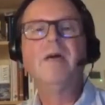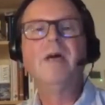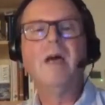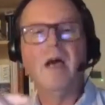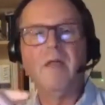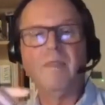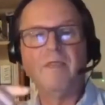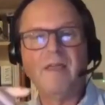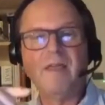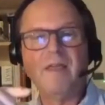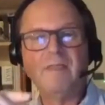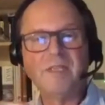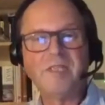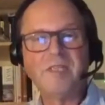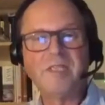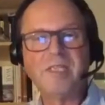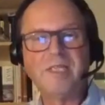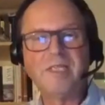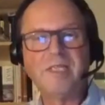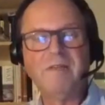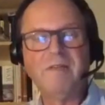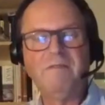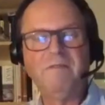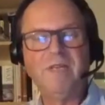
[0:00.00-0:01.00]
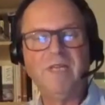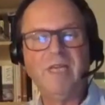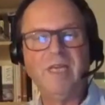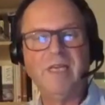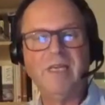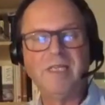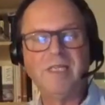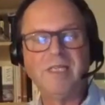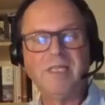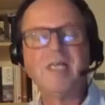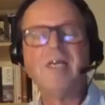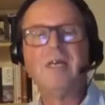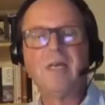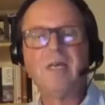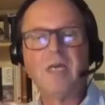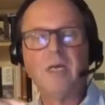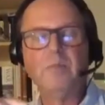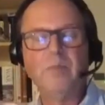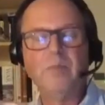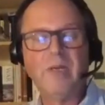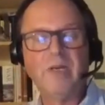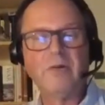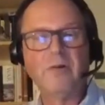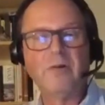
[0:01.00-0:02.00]
And then the certificates can
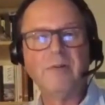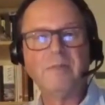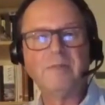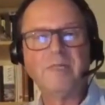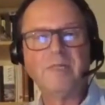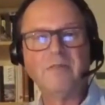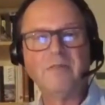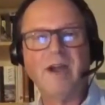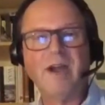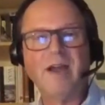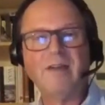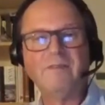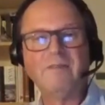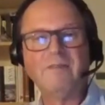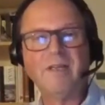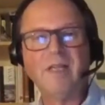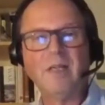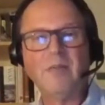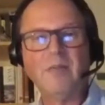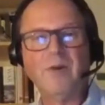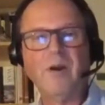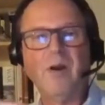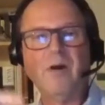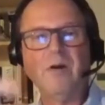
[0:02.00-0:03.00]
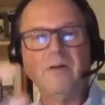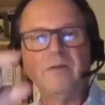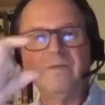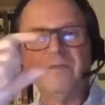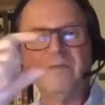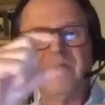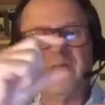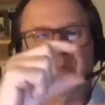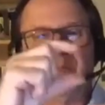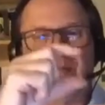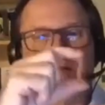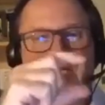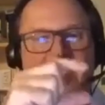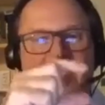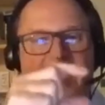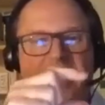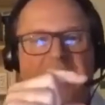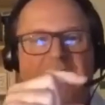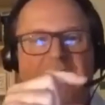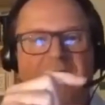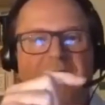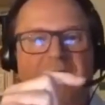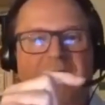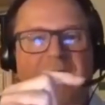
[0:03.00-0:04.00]
be cryptographically proven to be
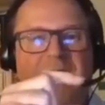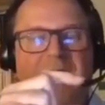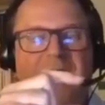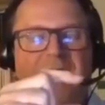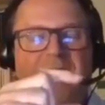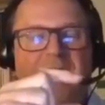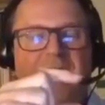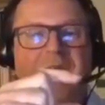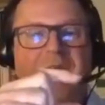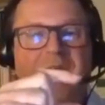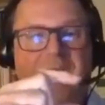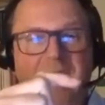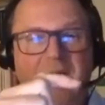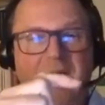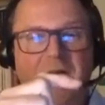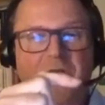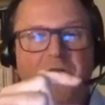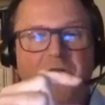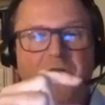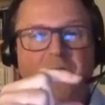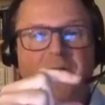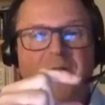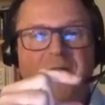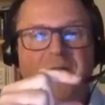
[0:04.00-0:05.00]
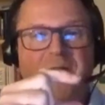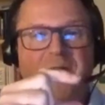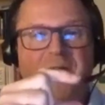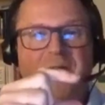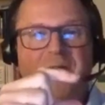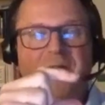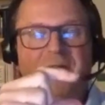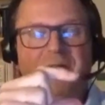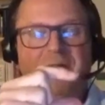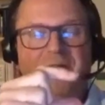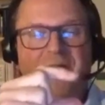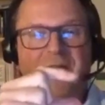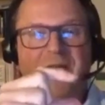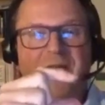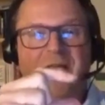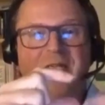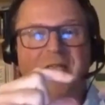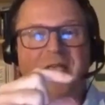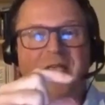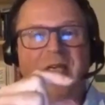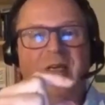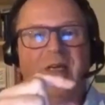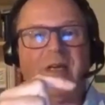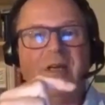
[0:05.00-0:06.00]
certificates under issuing
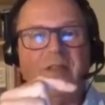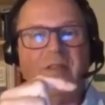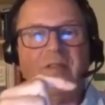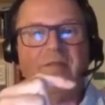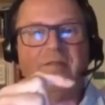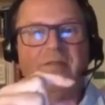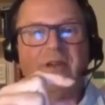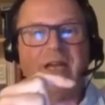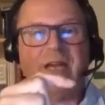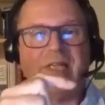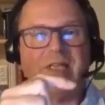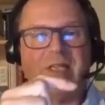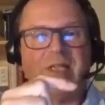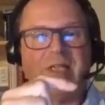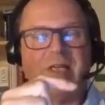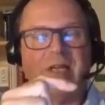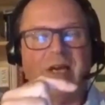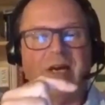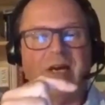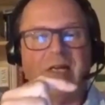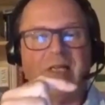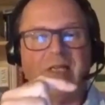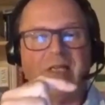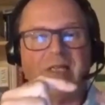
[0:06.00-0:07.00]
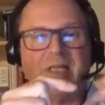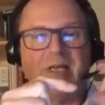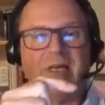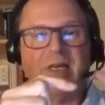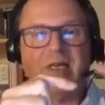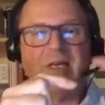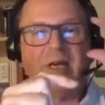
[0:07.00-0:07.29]
certificates that vest in us.